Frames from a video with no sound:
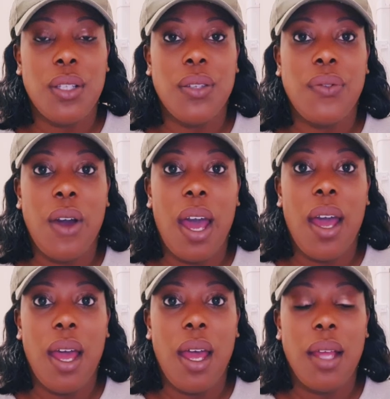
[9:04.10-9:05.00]
for
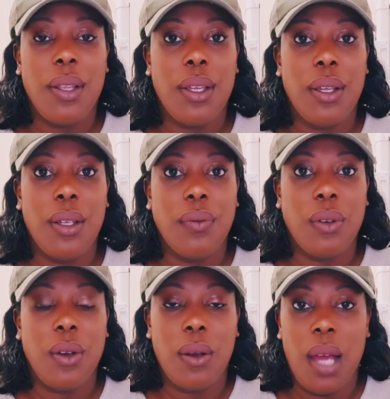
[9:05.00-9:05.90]

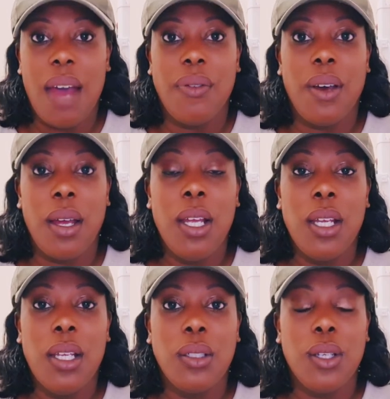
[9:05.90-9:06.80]
other,
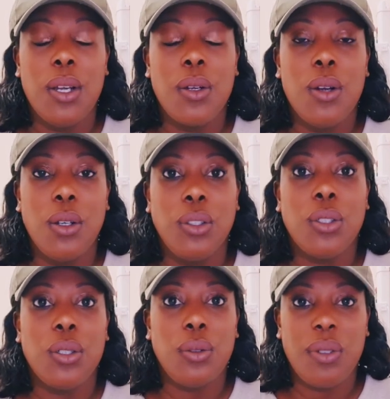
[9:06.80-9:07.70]
God's
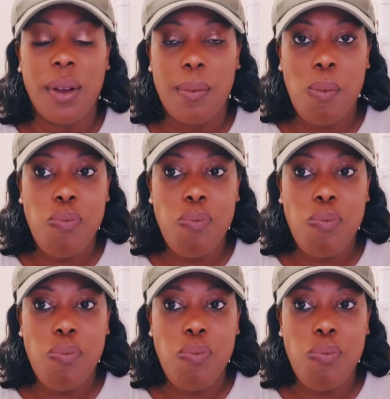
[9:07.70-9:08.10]
children.